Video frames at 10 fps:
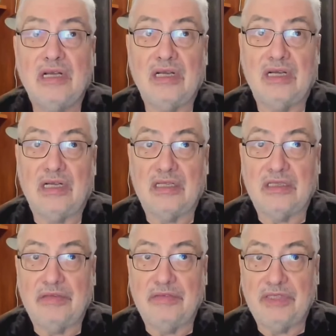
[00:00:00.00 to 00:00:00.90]

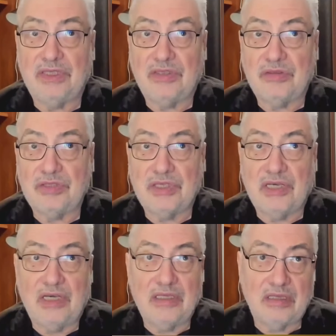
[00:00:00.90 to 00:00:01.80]
The visit to
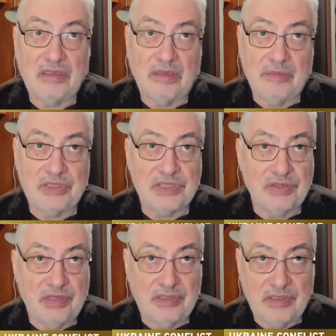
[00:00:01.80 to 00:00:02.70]
China
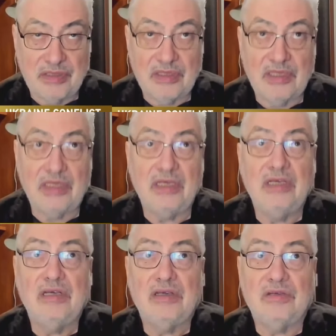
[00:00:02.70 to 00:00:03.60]
demonstrated
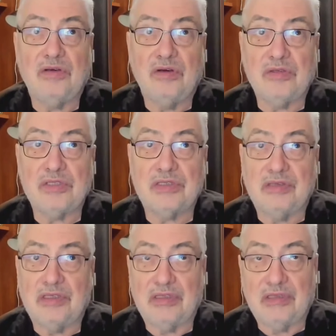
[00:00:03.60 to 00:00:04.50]
the
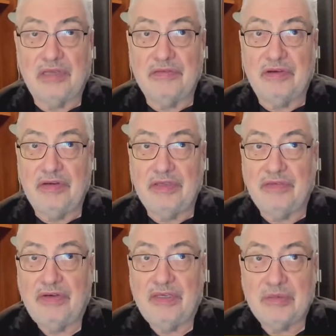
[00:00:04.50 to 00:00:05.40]
close and very
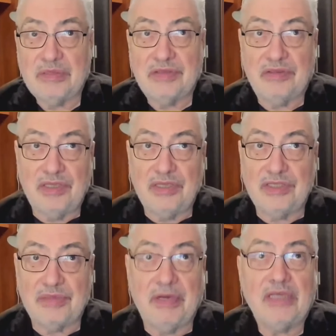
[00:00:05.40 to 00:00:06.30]
developed
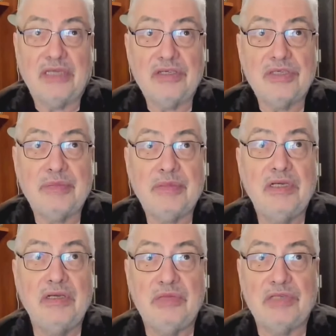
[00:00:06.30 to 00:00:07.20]
strategic partnership
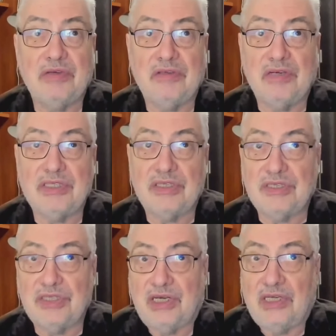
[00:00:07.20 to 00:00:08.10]
between
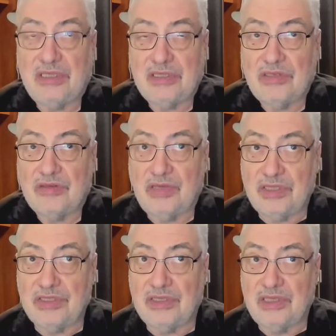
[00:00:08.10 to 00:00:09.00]
Russia and China. So
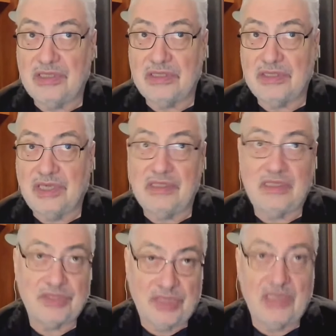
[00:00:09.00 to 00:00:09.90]
Russia needs
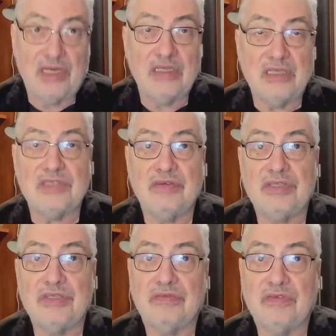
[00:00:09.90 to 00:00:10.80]
China, and China needs
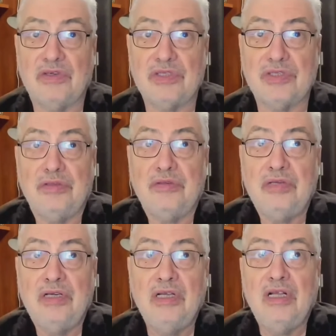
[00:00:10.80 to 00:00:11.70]
Russia, of course,
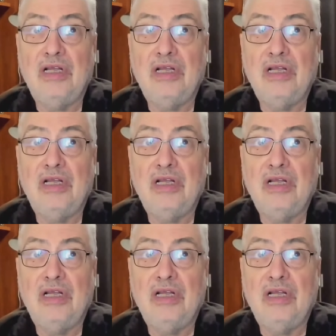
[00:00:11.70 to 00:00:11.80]
too.